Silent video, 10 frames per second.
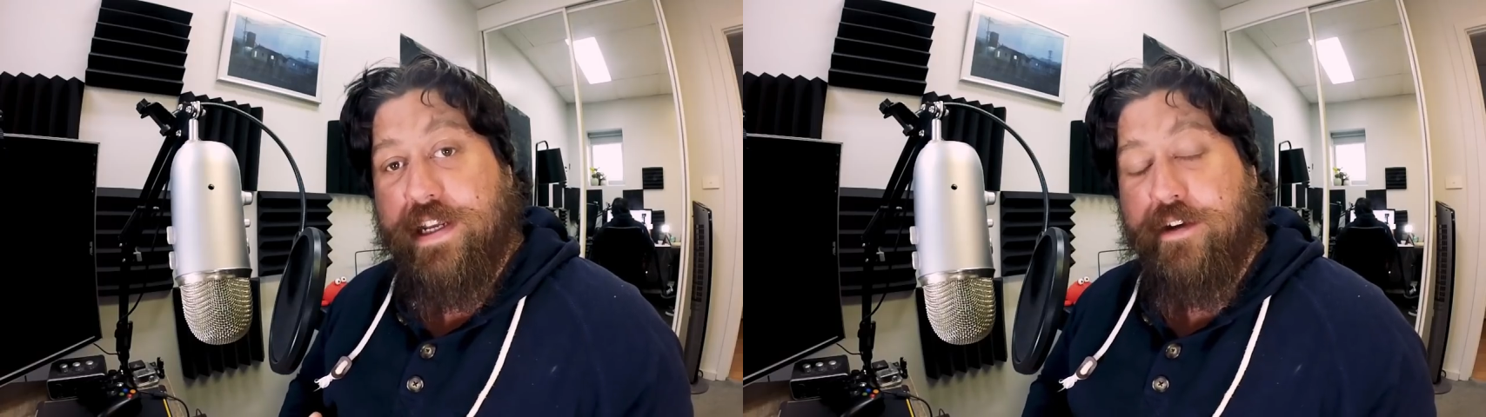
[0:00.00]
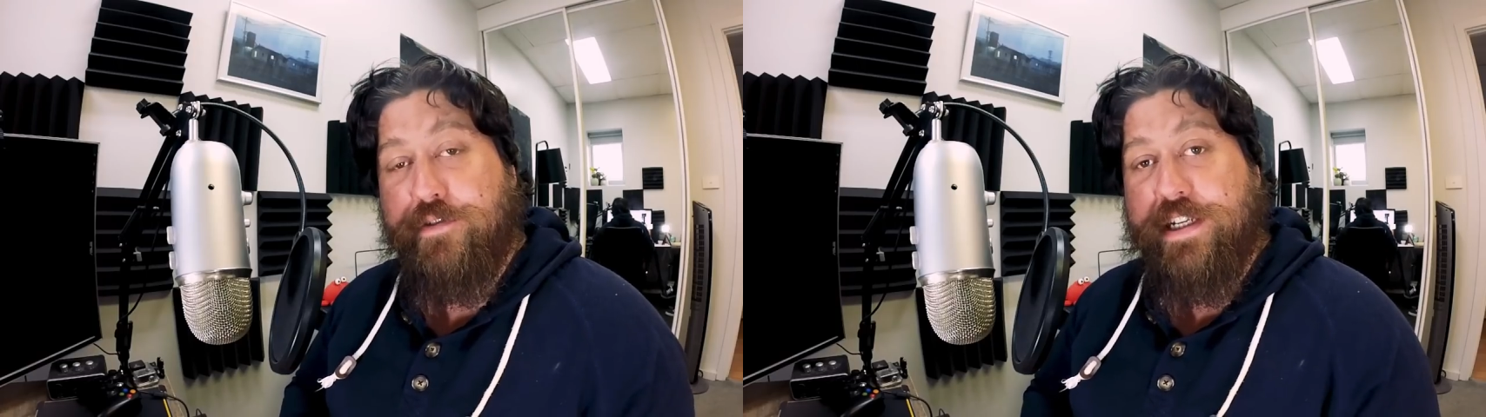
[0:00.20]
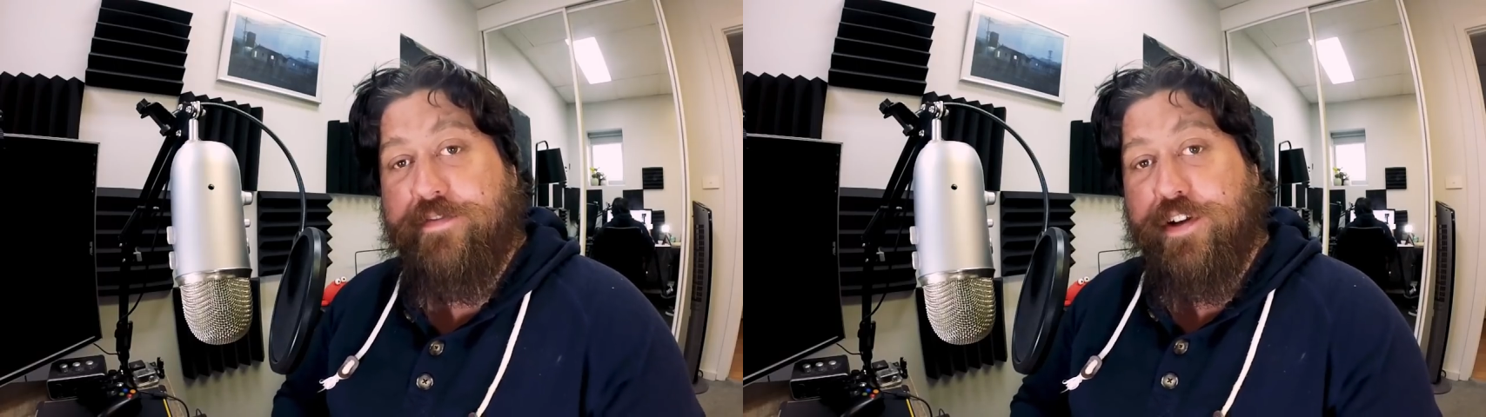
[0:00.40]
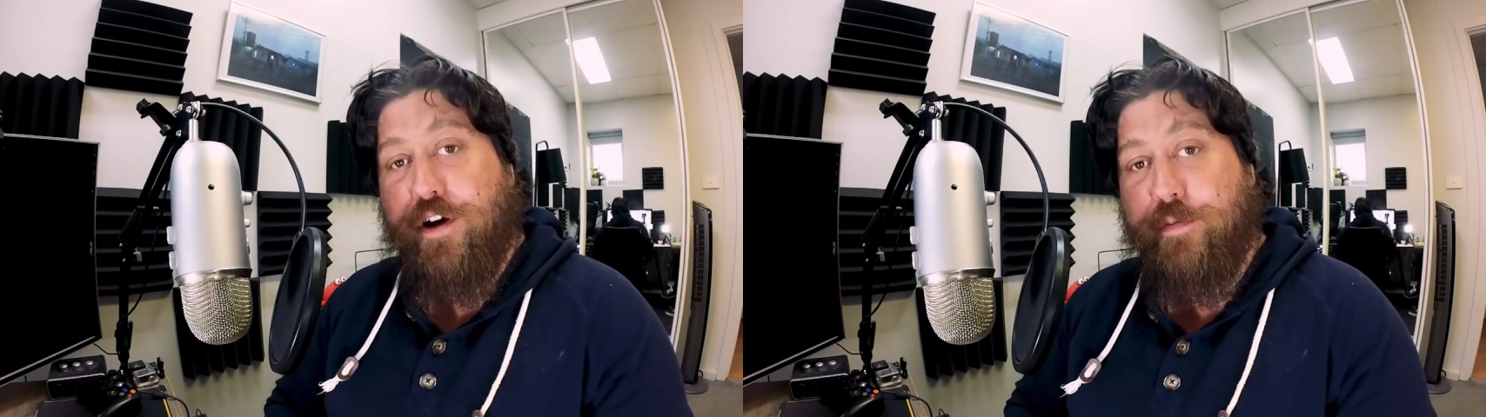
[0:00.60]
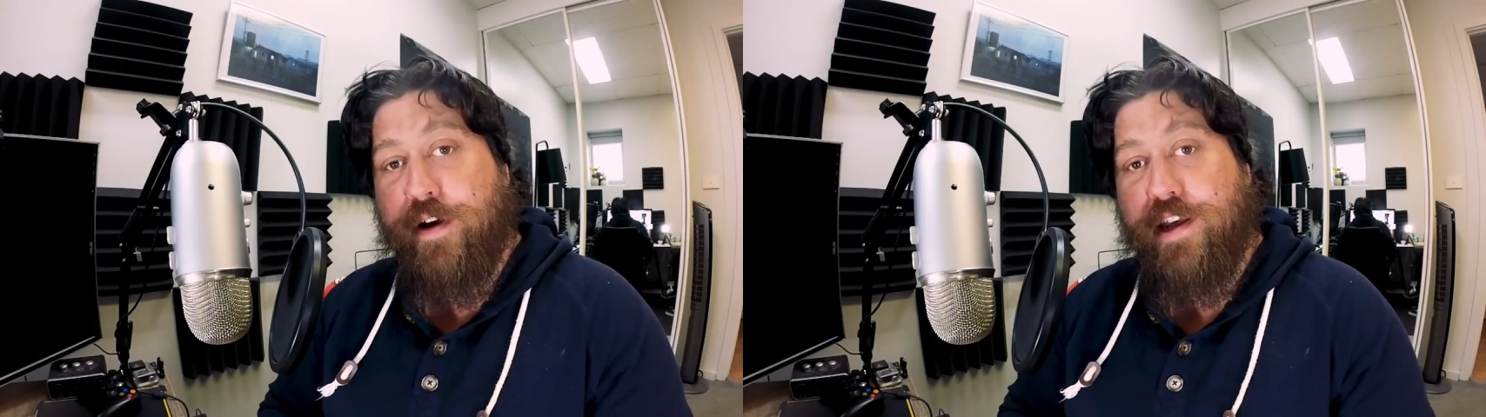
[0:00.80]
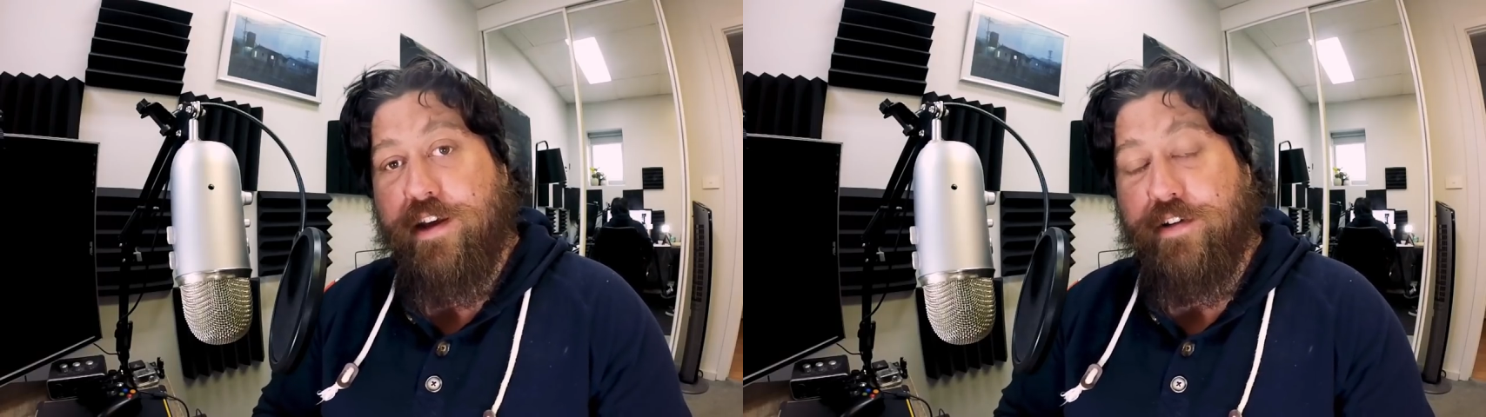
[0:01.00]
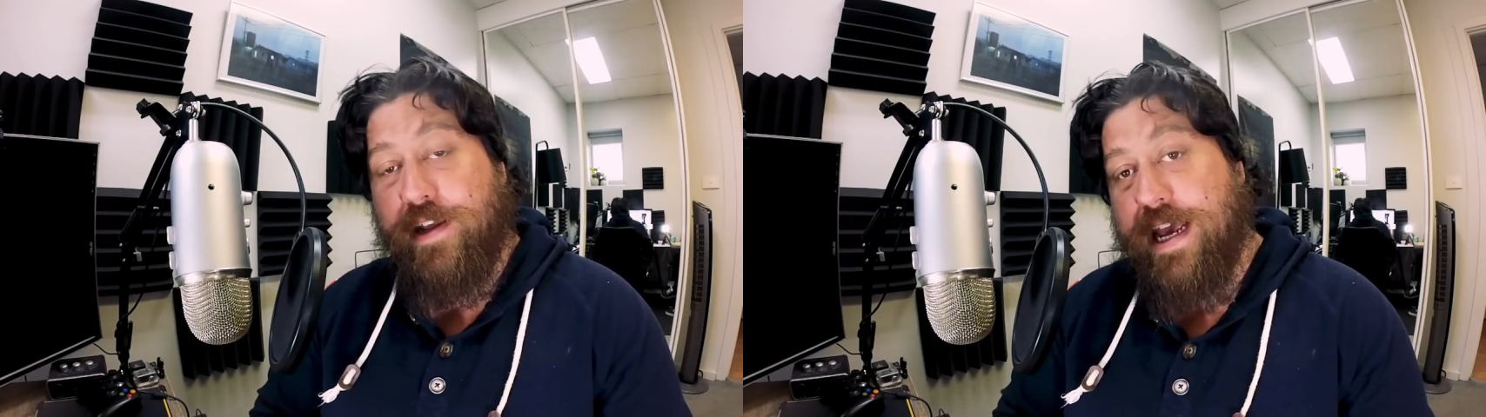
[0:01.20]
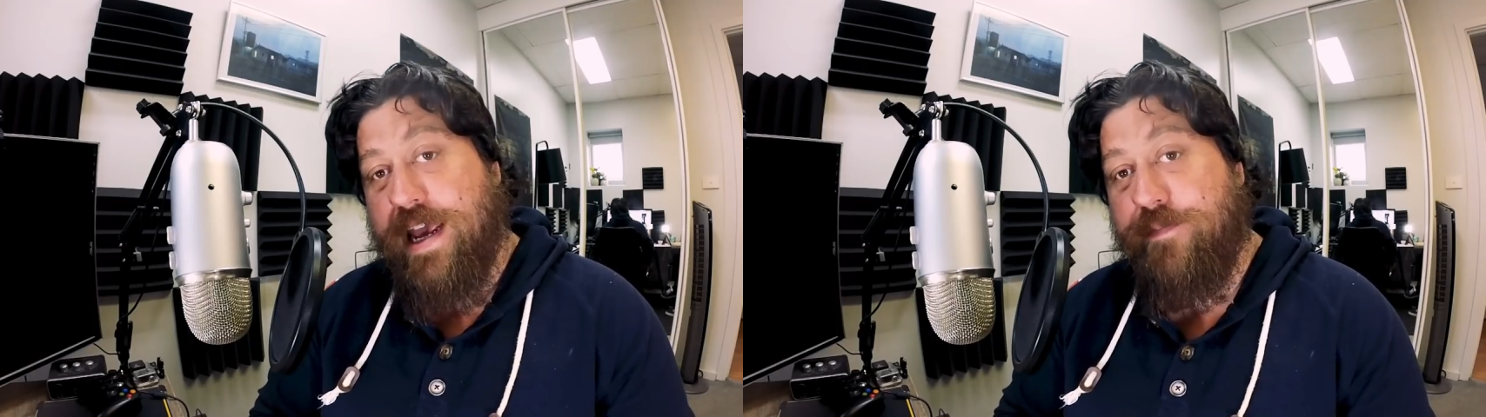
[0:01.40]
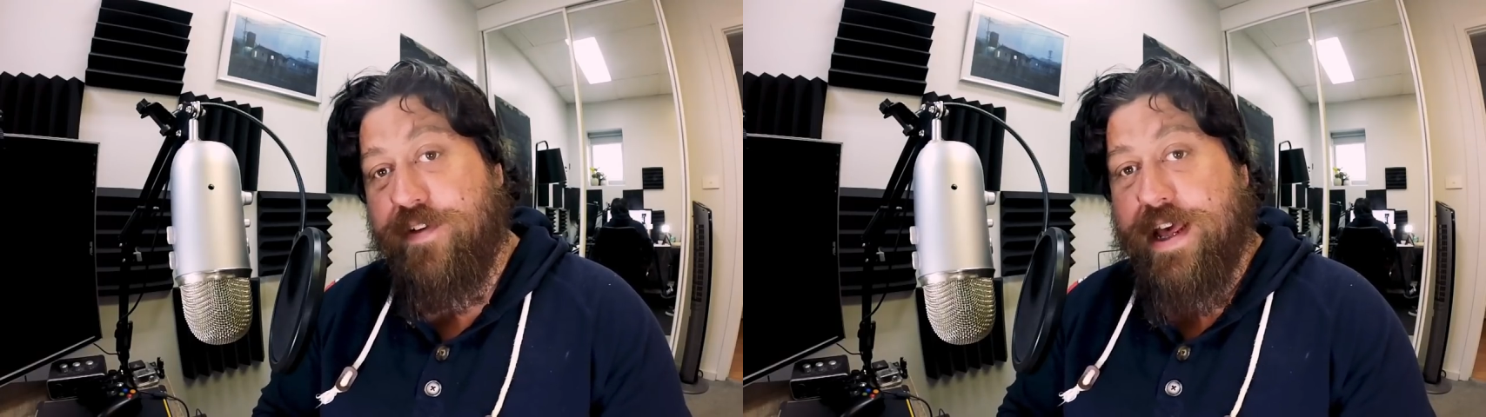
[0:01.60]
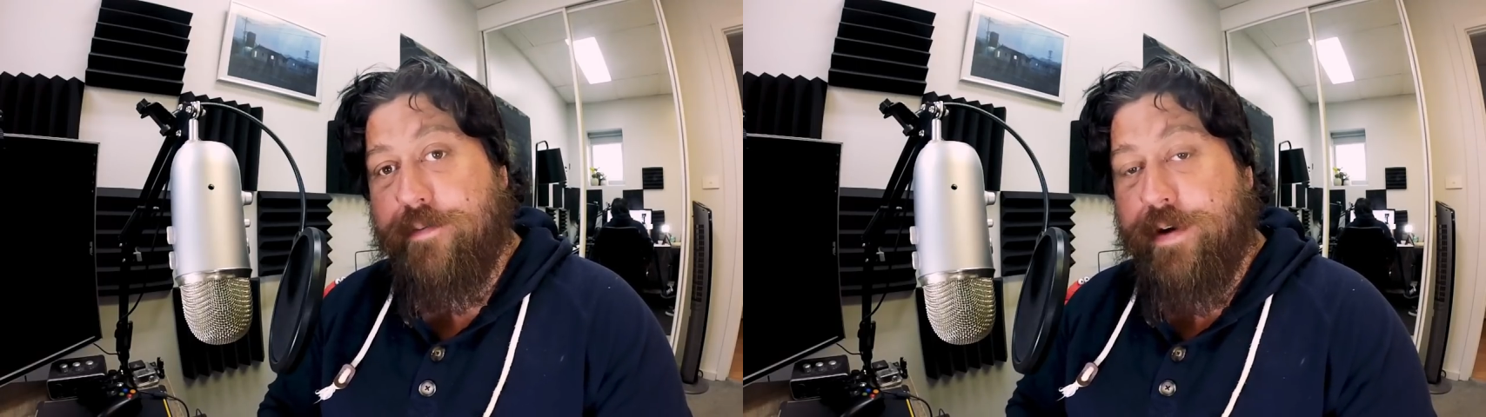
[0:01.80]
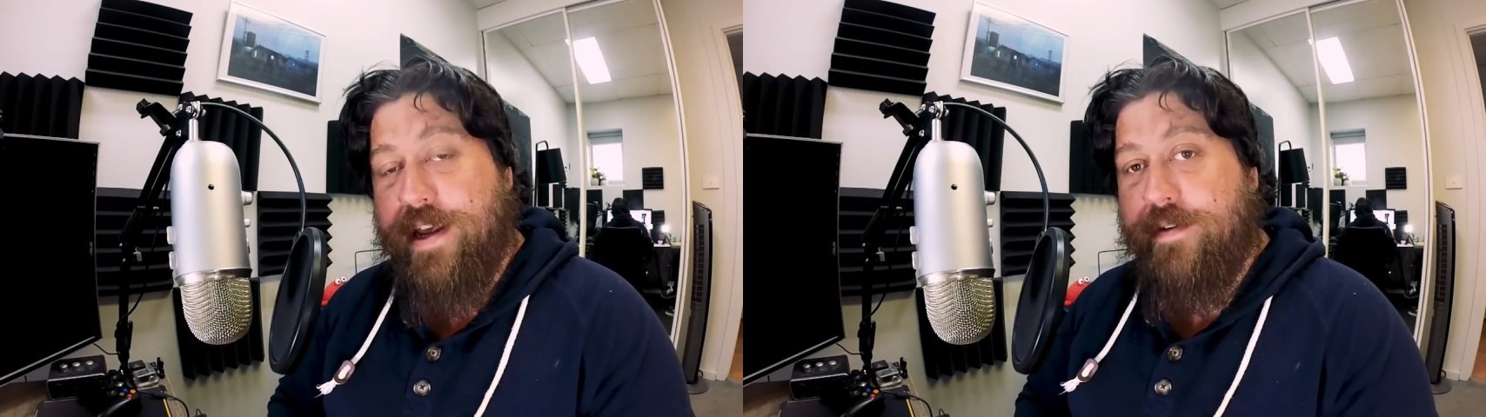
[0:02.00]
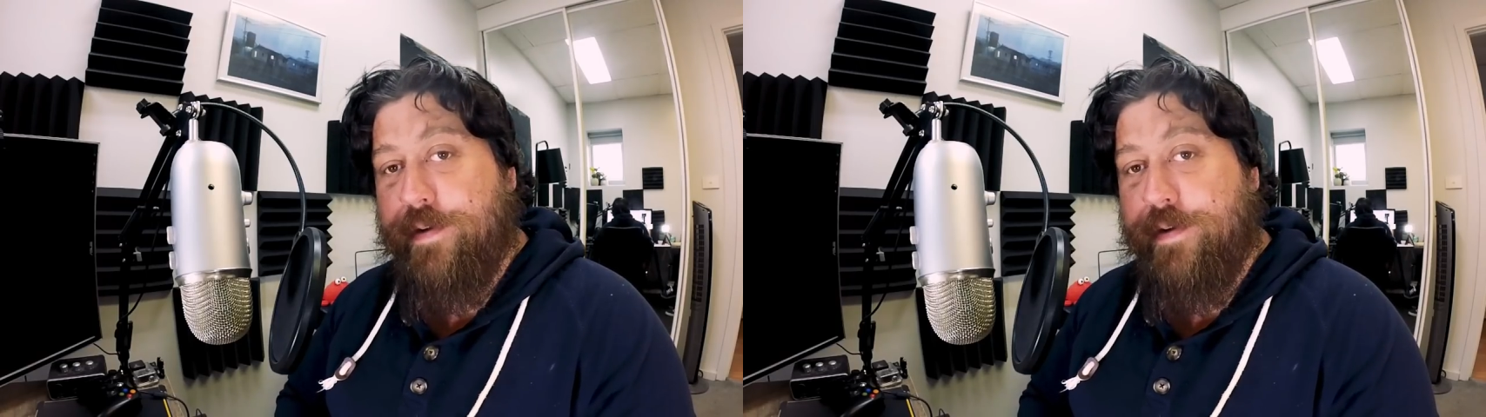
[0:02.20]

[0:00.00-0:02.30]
guilty for not working on the game for that week,